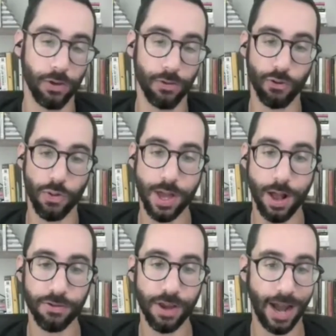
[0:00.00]
So the
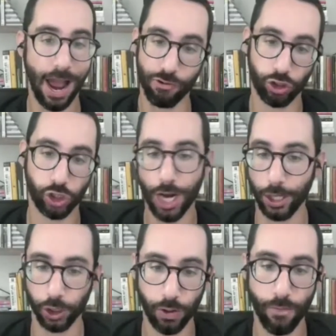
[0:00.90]
LSAT has
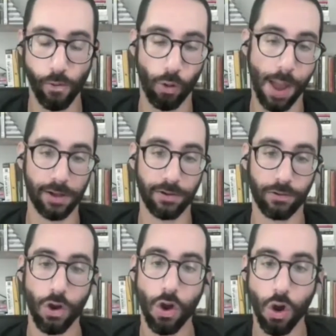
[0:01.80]
changed formats
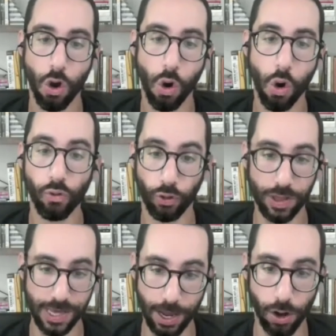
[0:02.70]
over the
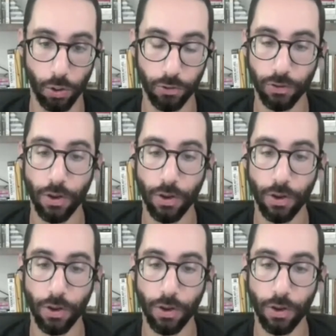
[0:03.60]
years.